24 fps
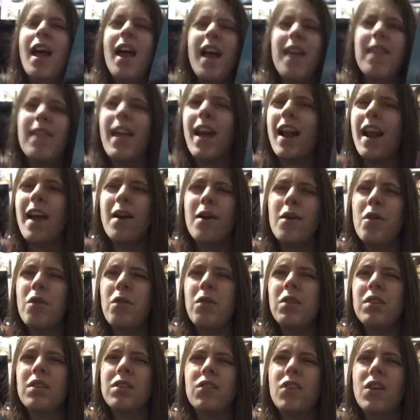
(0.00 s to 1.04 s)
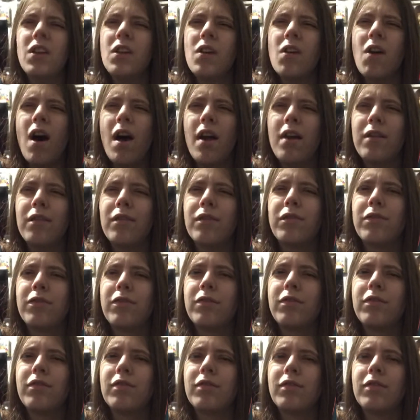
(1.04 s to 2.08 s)
I don't really see a lot
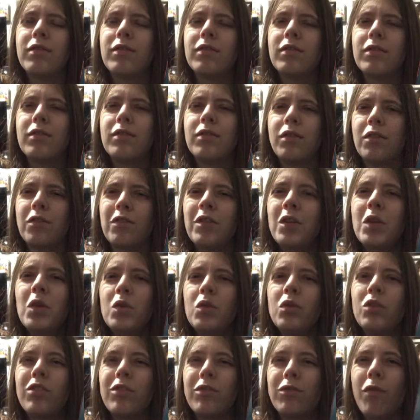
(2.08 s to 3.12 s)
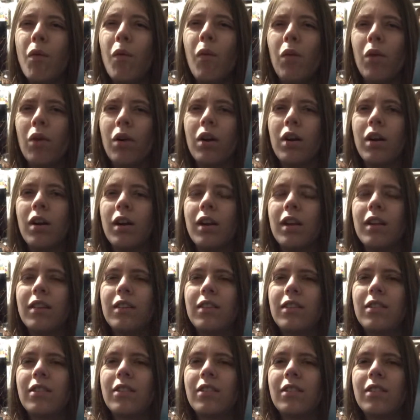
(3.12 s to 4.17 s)
of reviews for.
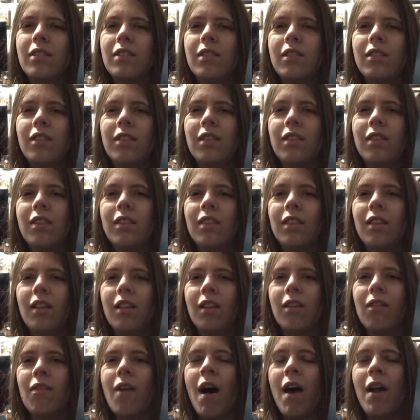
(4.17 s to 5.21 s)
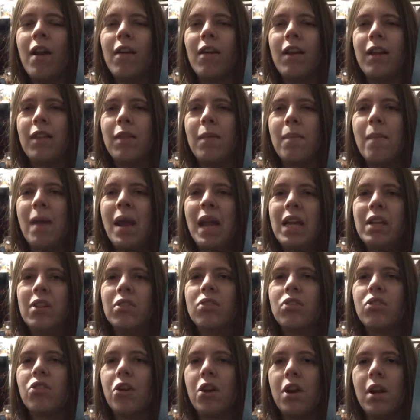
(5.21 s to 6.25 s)
It's a lot of, like, the
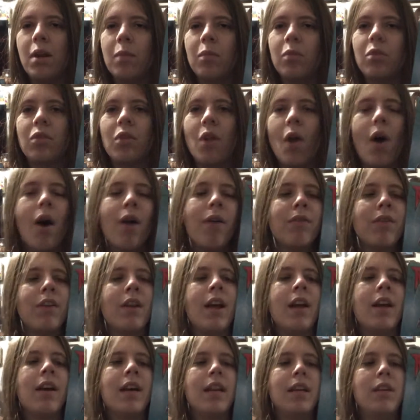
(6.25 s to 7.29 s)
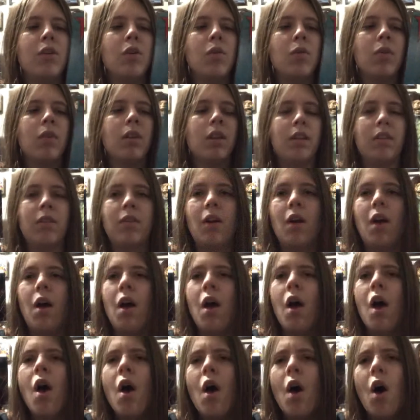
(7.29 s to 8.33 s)
mainstream stuff, and I like doing, like,
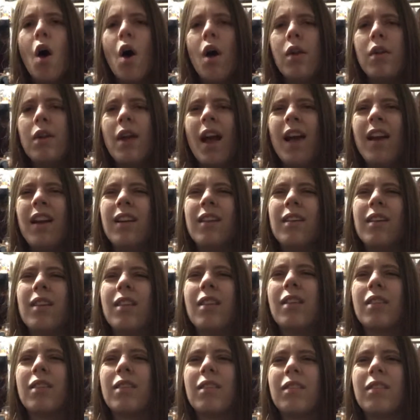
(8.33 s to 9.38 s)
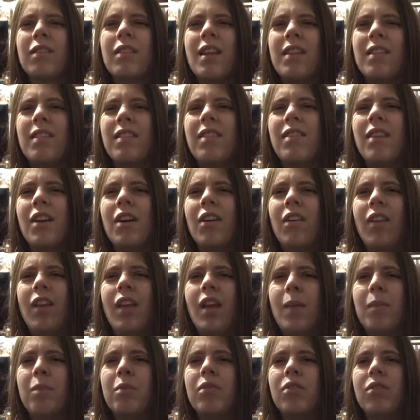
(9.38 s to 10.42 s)
the not necessarily
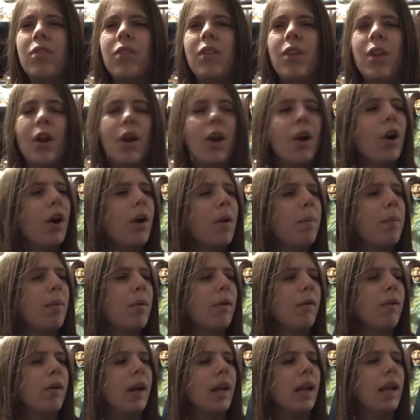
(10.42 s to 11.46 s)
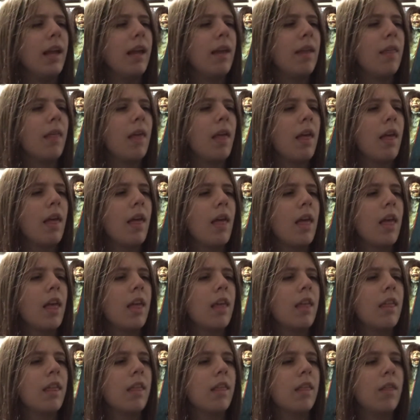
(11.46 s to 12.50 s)
obscure, but, like,
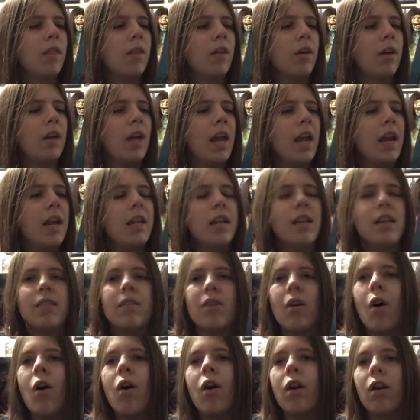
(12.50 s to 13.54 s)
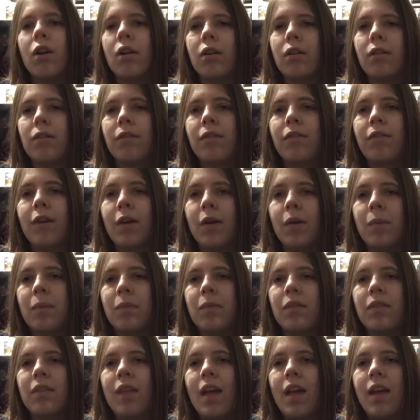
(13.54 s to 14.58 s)
the 80s horror
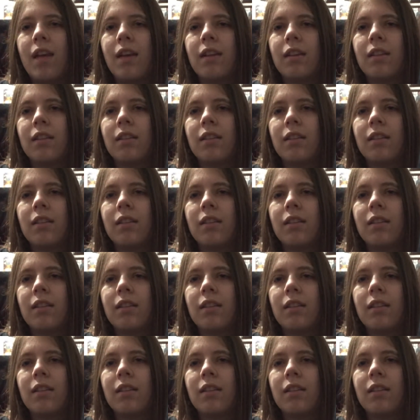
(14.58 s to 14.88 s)
films that